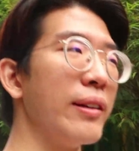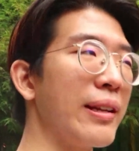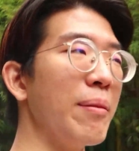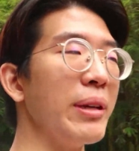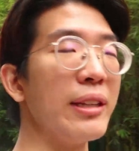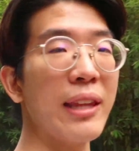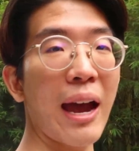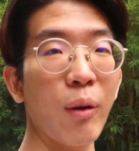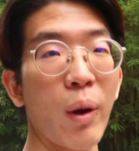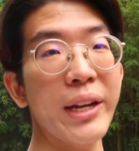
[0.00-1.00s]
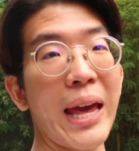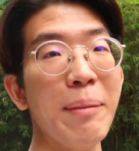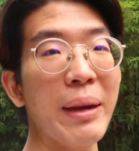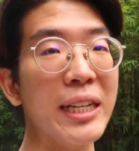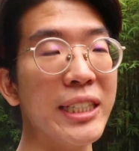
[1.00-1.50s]
some in Taiwan
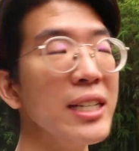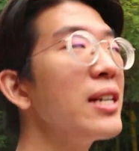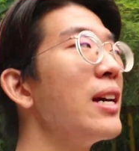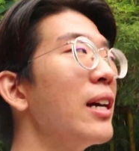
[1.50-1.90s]
and Beijing.